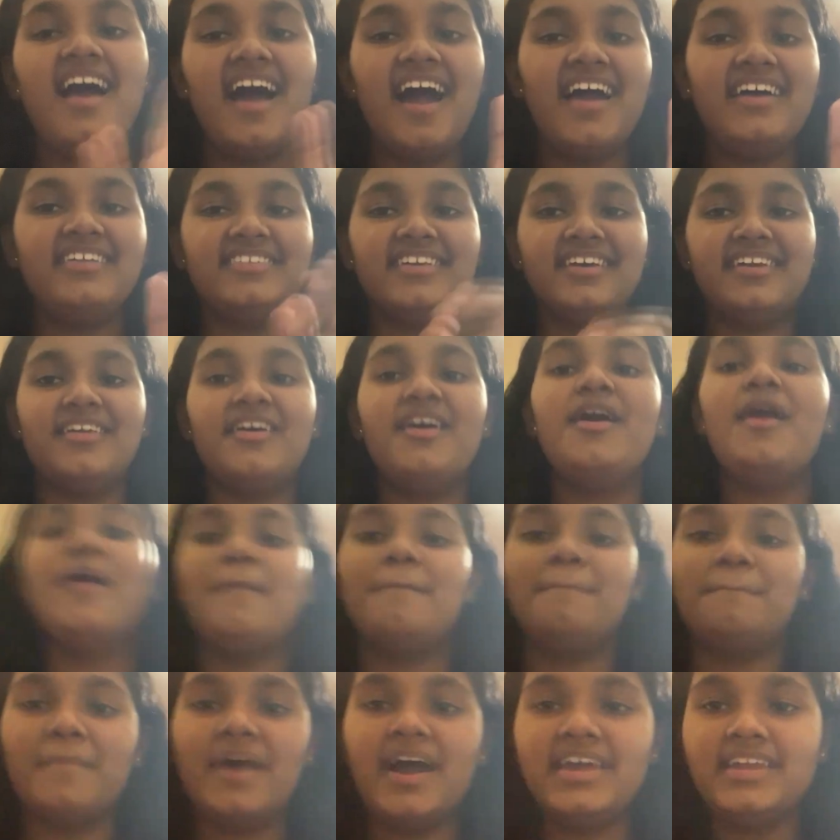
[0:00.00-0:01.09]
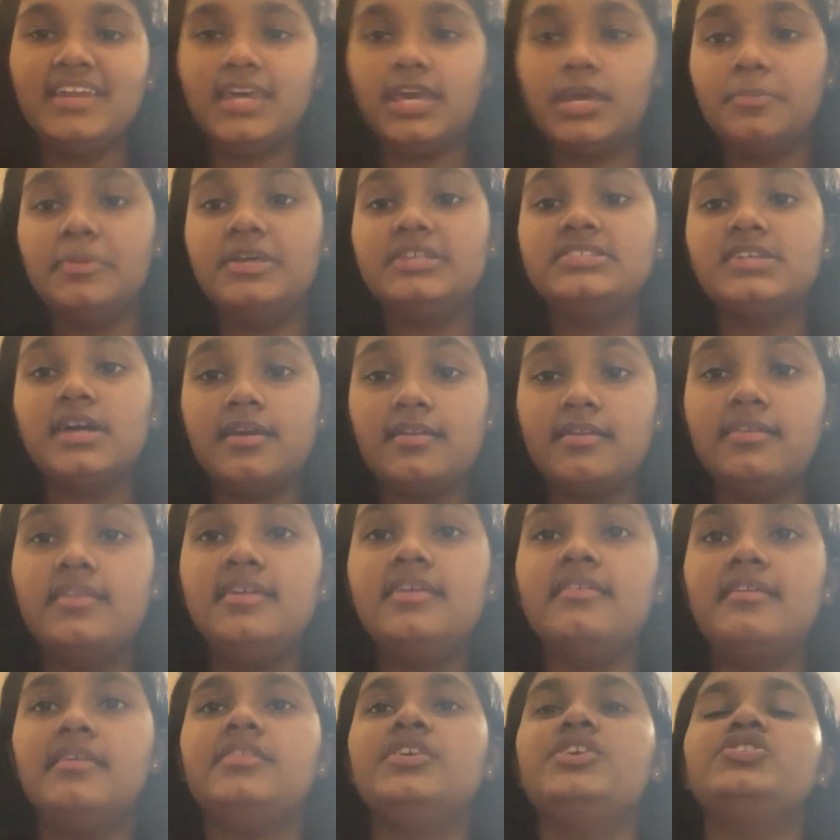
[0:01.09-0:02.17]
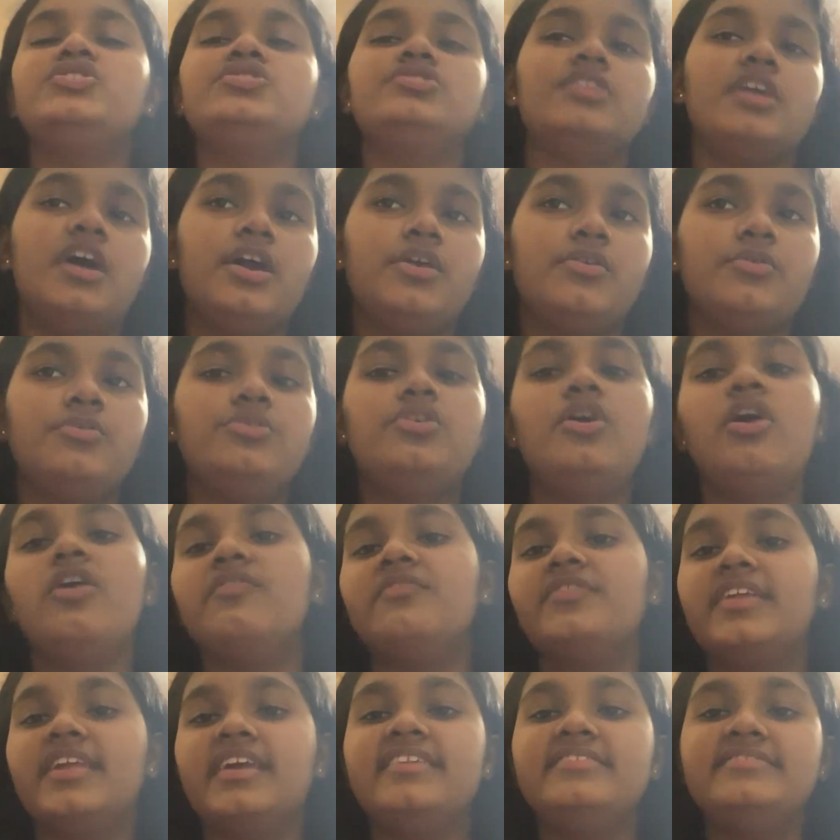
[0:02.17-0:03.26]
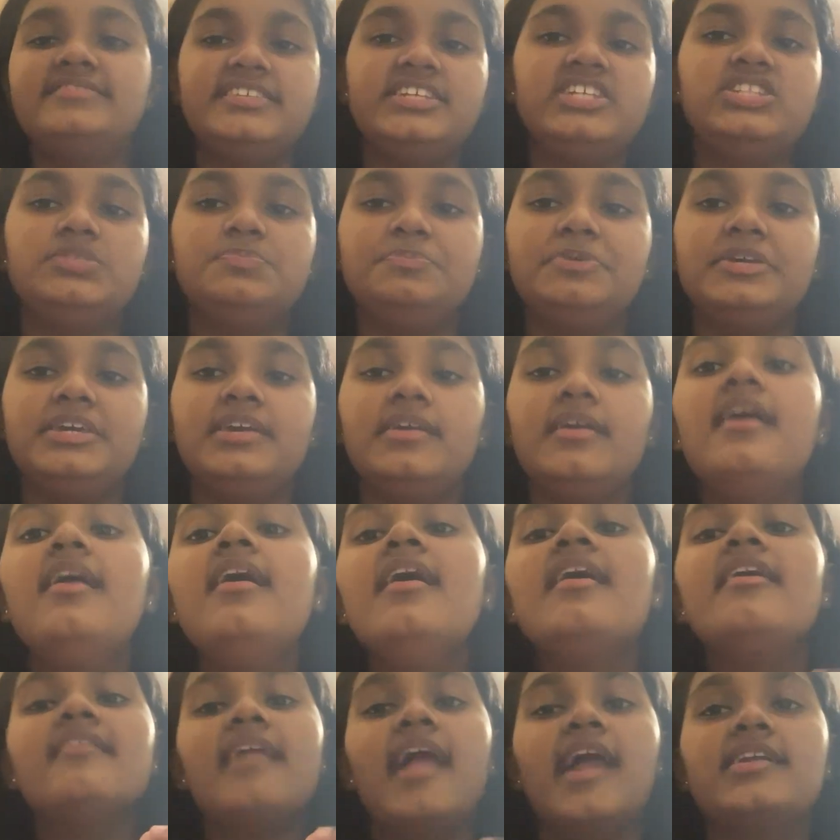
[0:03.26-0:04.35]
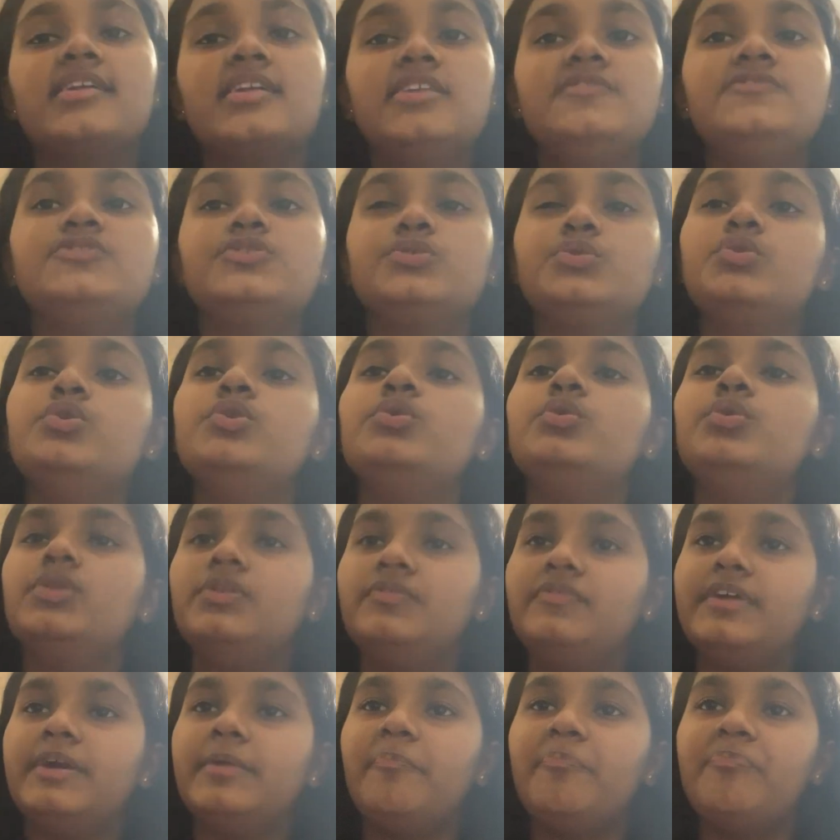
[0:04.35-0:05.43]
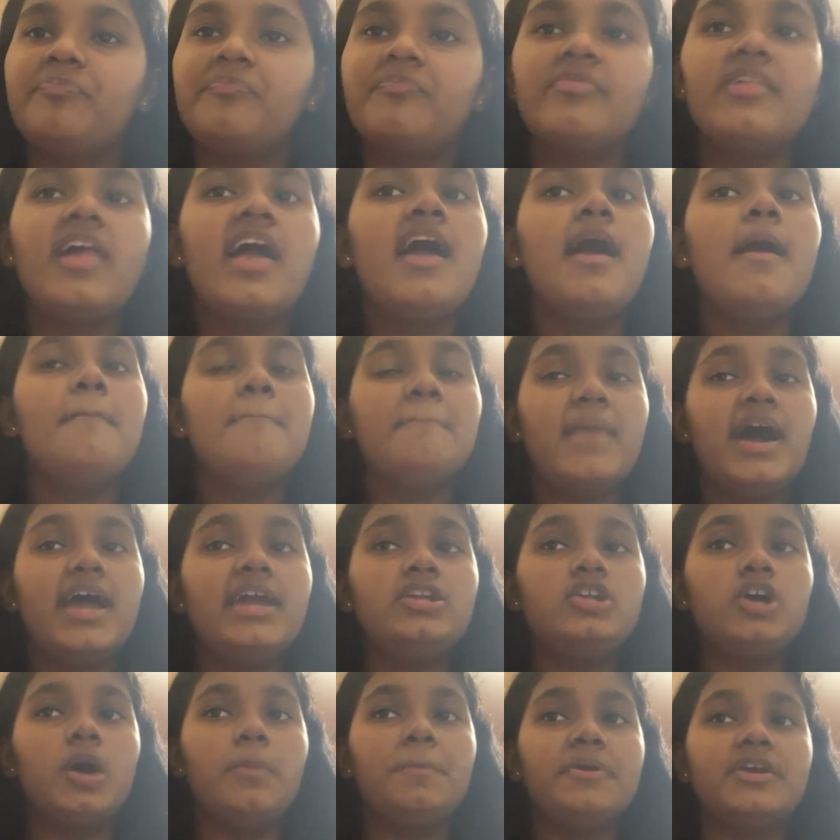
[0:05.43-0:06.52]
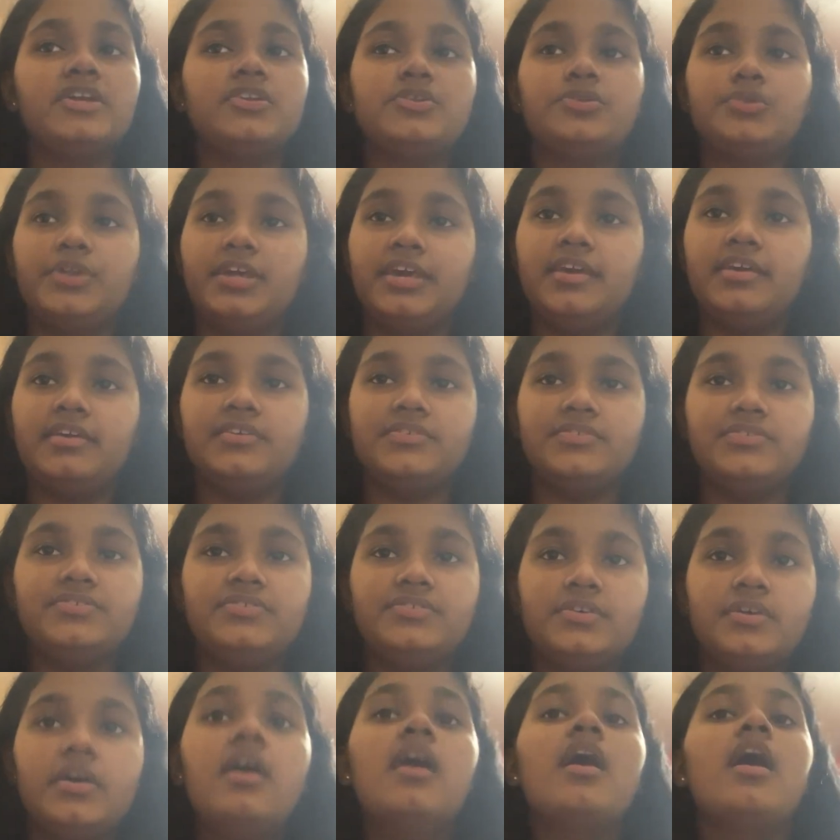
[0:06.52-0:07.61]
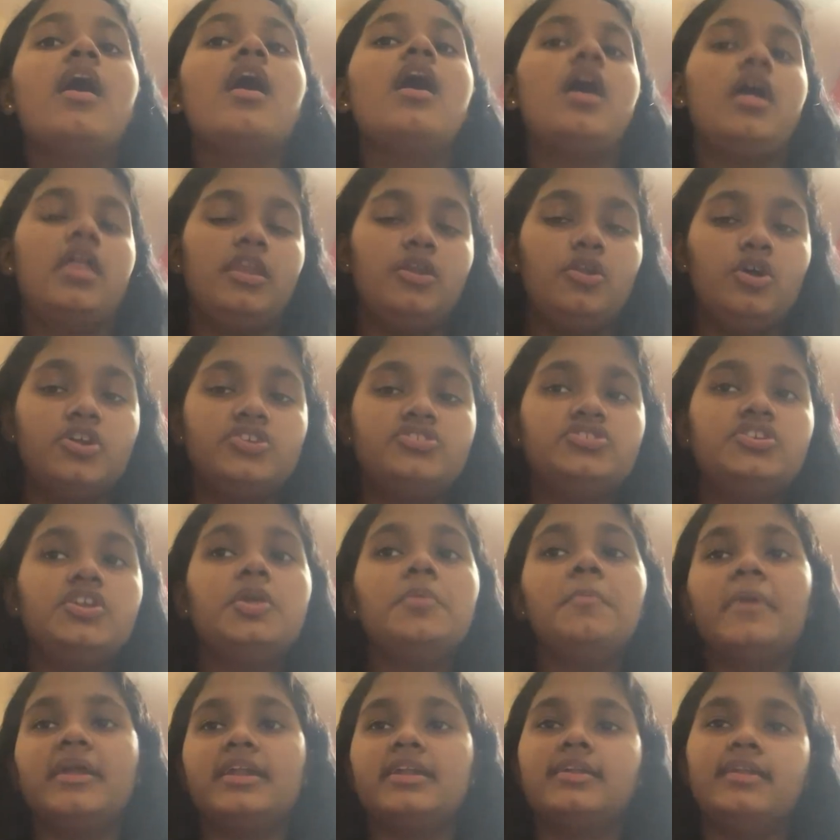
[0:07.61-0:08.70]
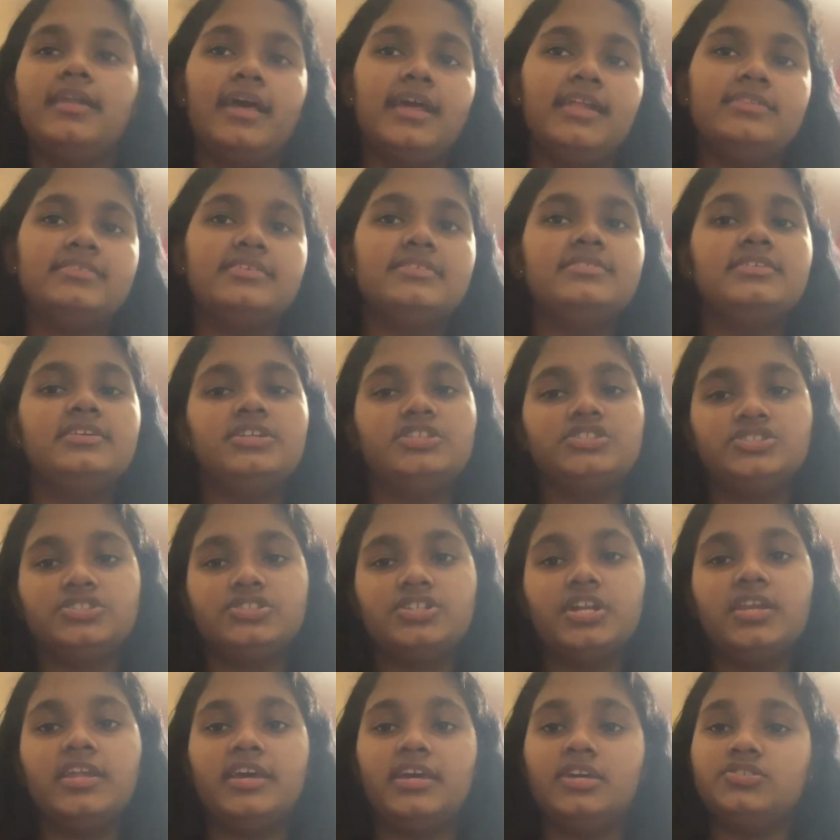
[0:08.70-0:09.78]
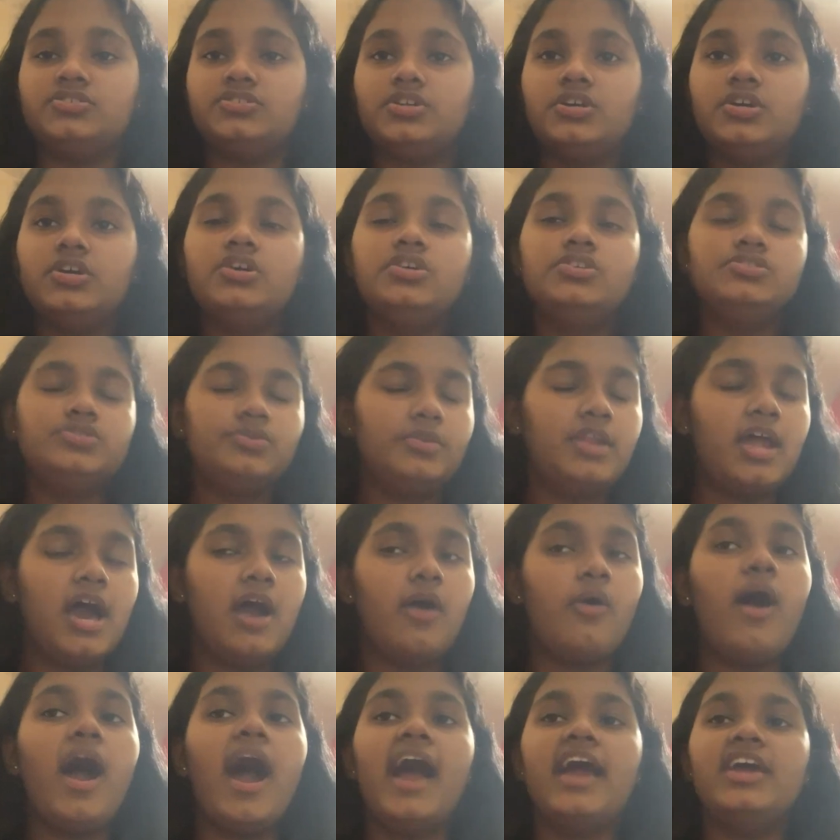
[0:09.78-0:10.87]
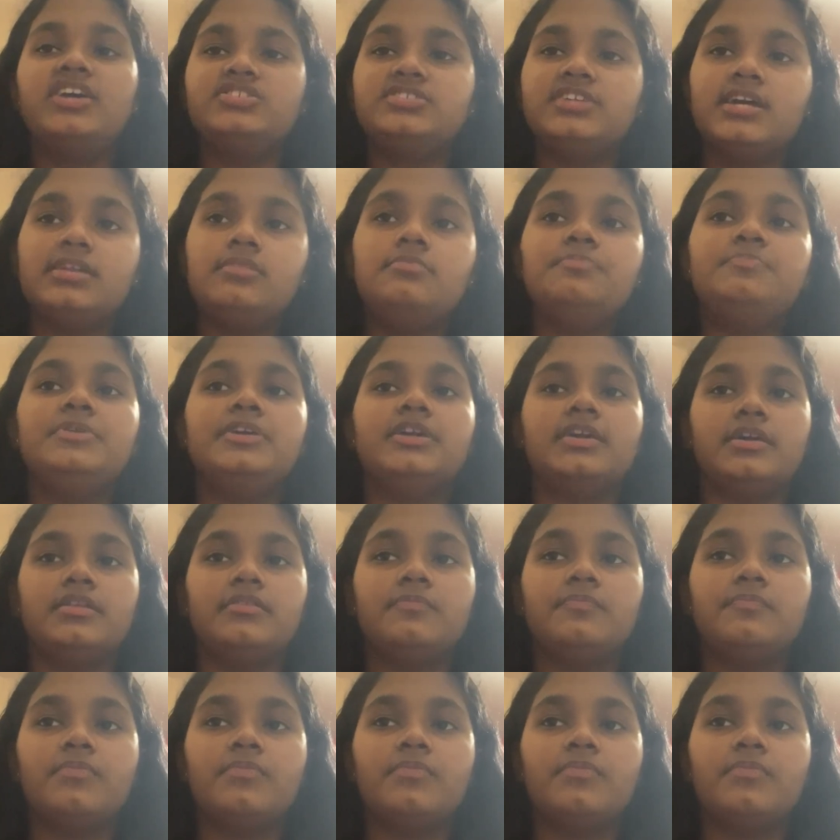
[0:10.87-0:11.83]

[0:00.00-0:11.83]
Hi there, my name is Harini Radish Rairoth of Grade 6B, Radcliffe School, Ulve. My topic today is Nurturing Mental Health in the Digital Age. So now I shall begin.